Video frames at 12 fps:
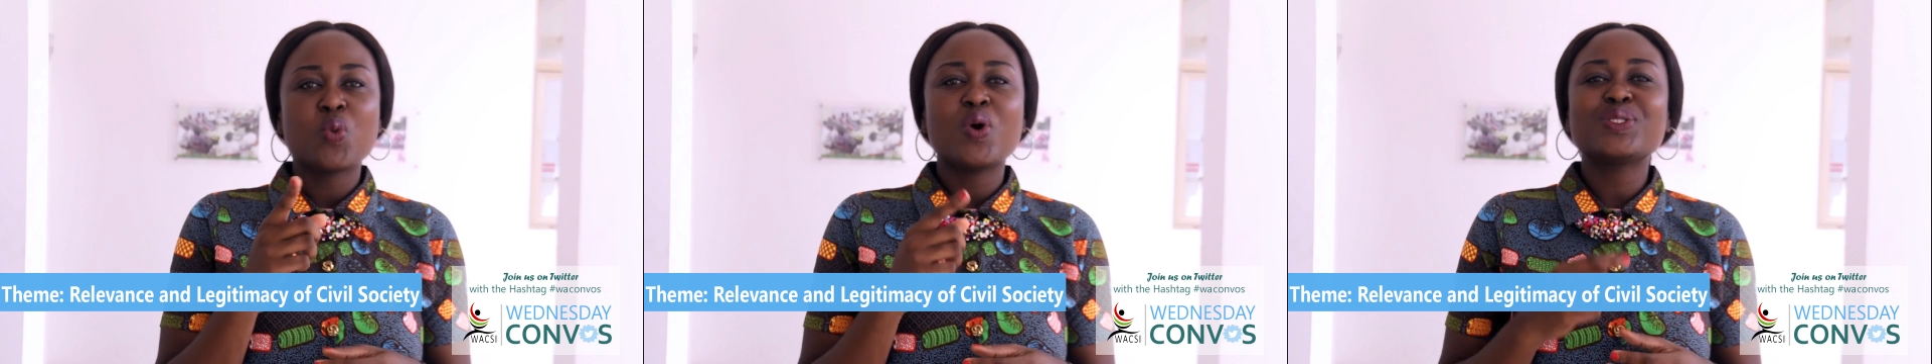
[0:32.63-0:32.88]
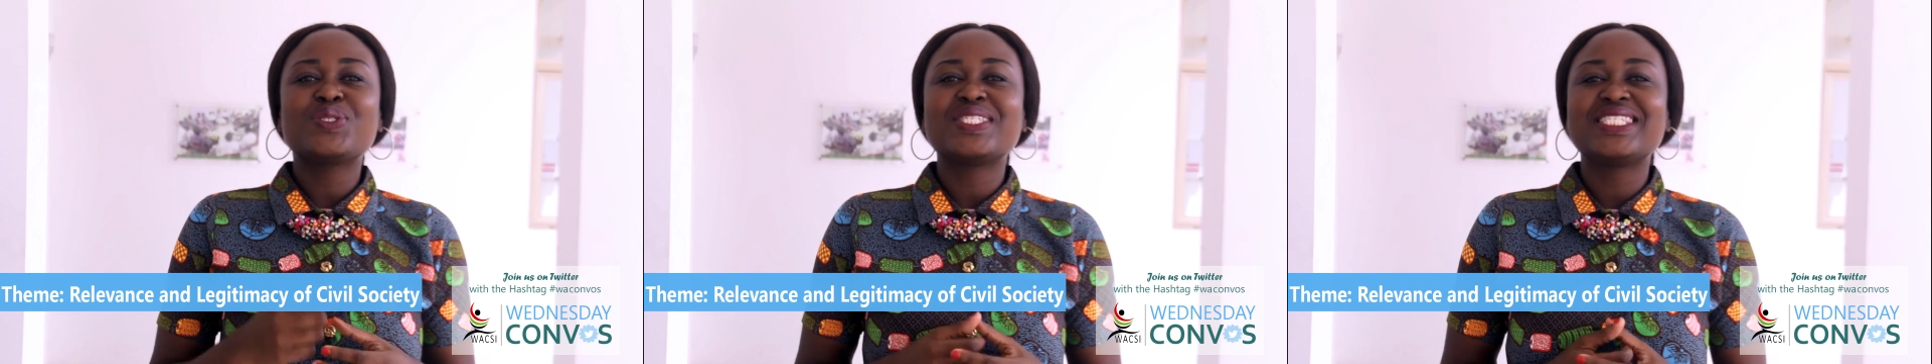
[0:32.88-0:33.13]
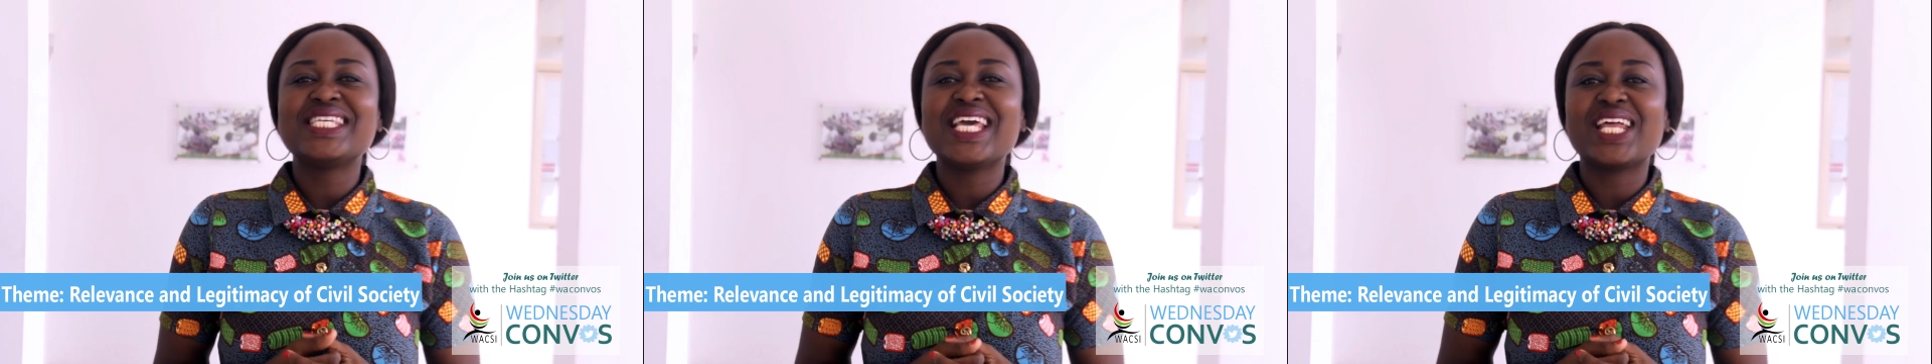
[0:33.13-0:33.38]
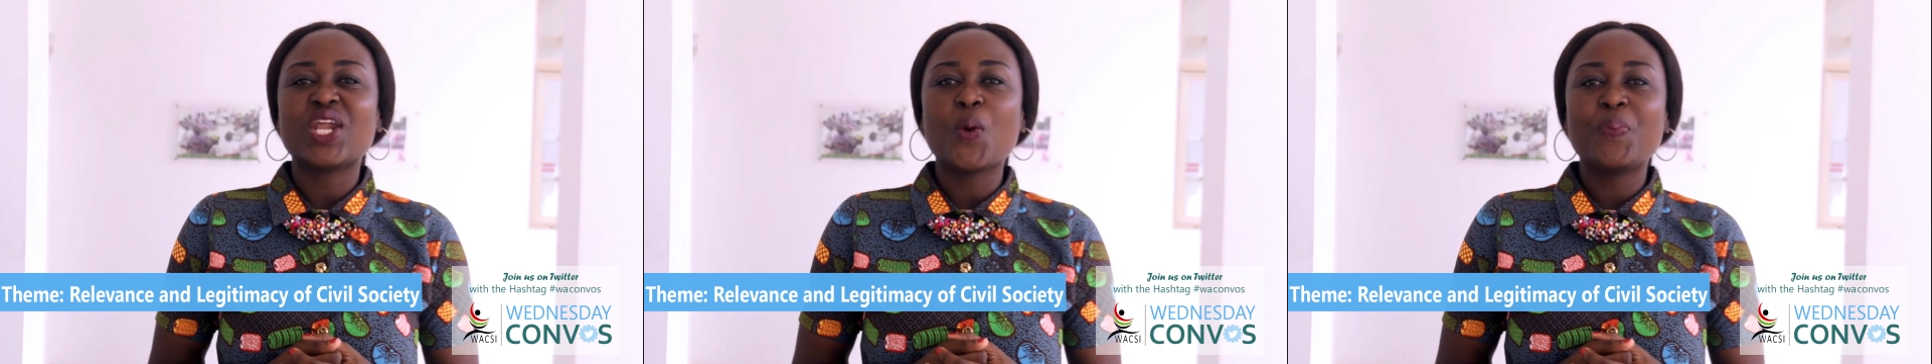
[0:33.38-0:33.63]
want to see
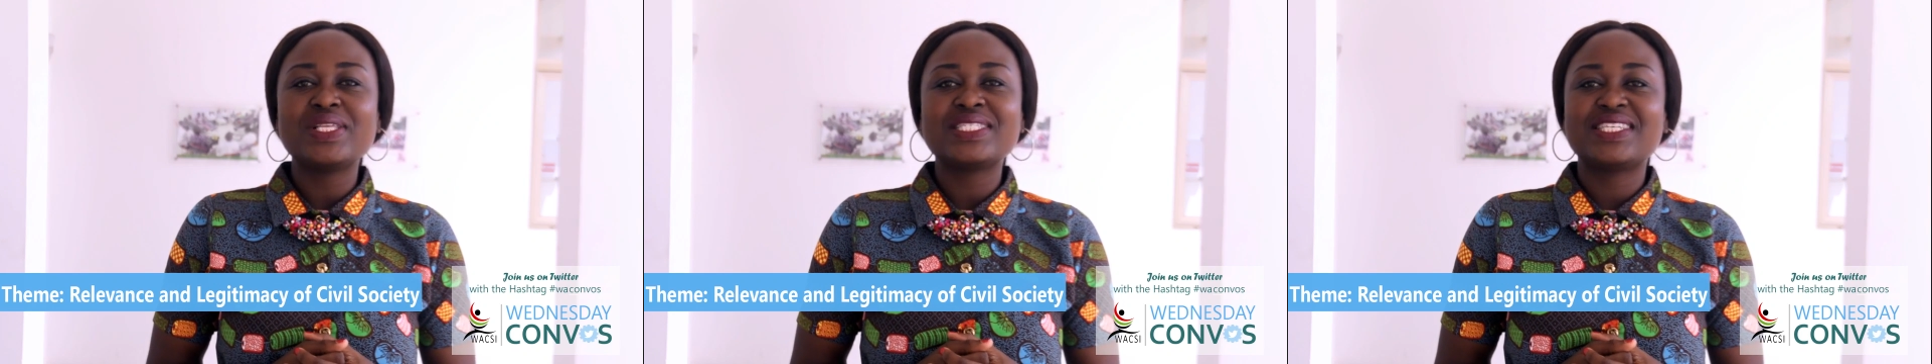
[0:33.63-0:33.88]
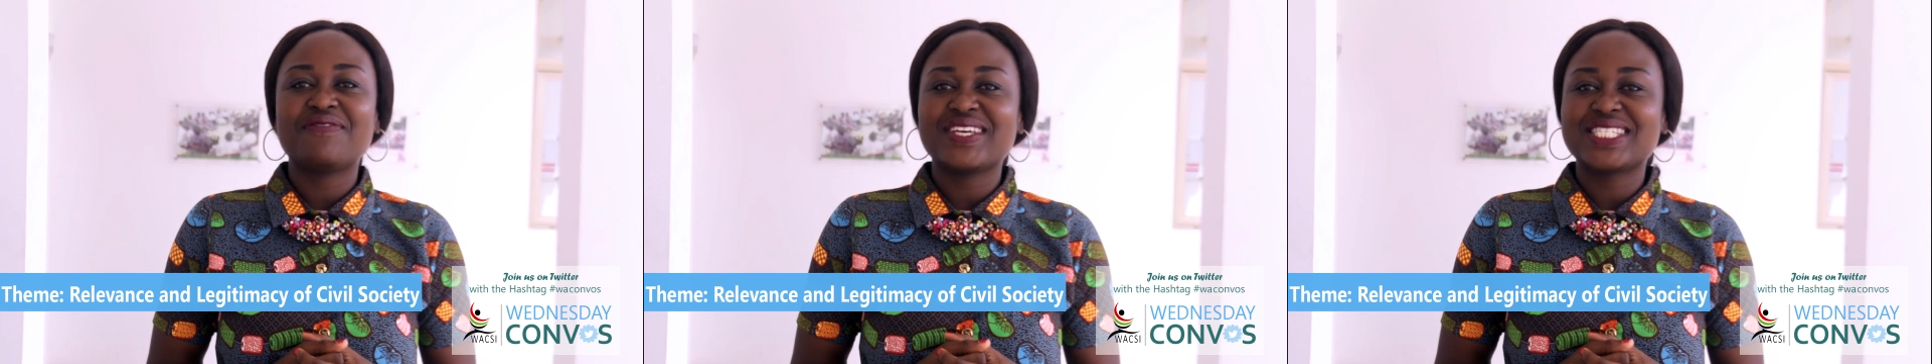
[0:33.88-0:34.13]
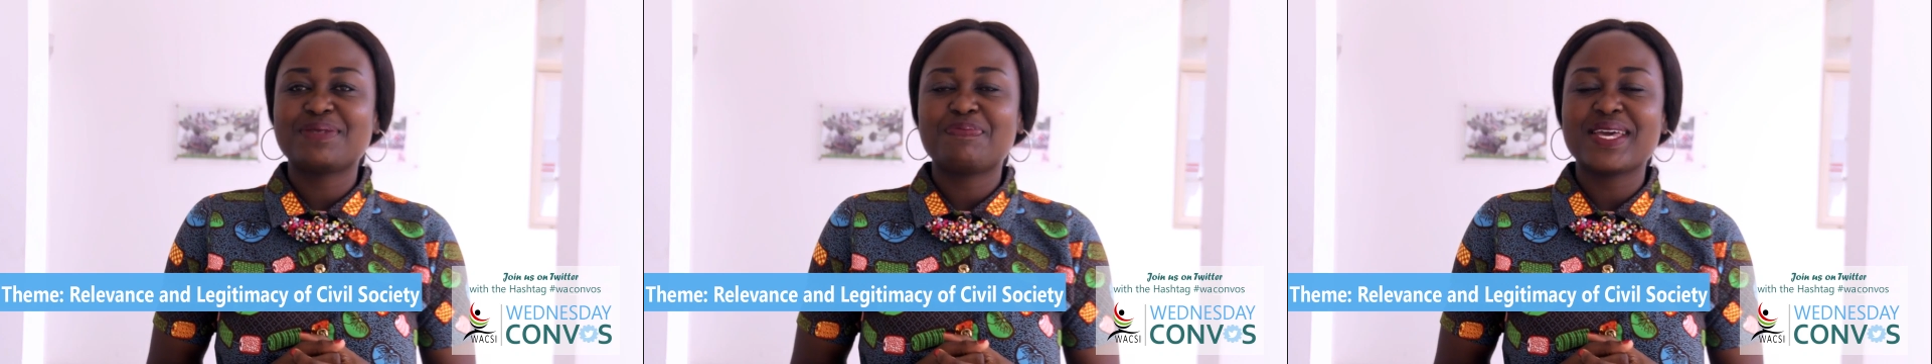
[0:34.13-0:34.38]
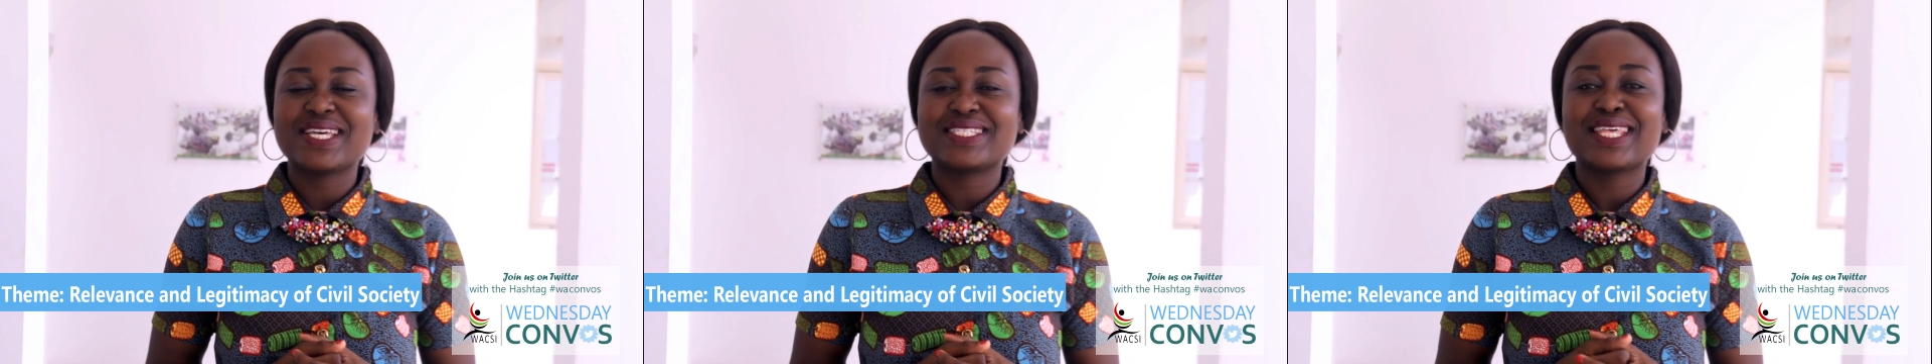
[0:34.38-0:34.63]
an open civic
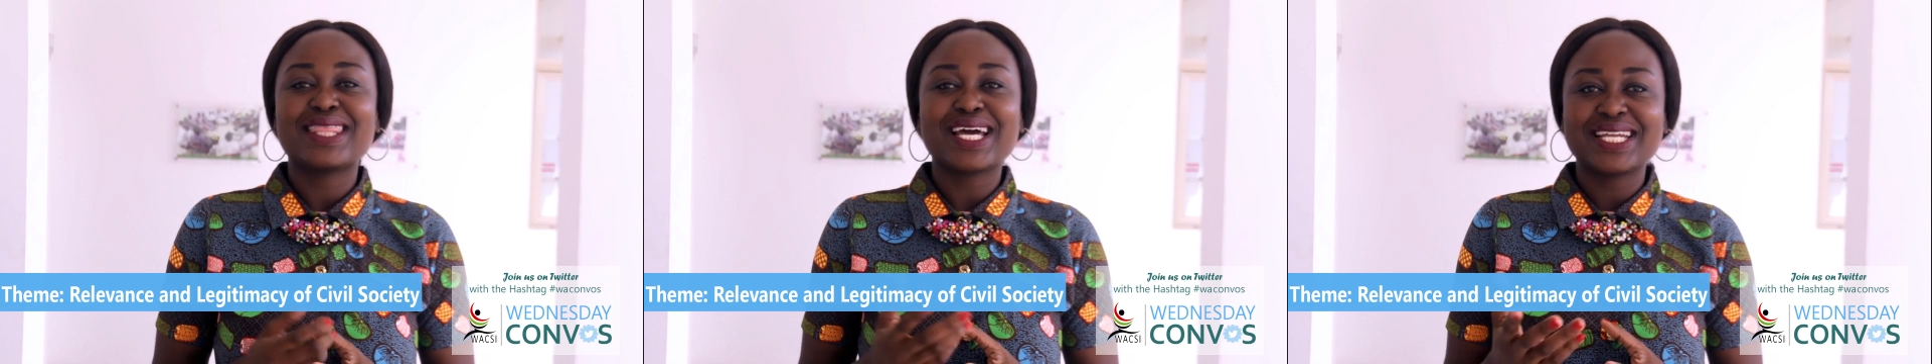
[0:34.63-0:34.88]
space that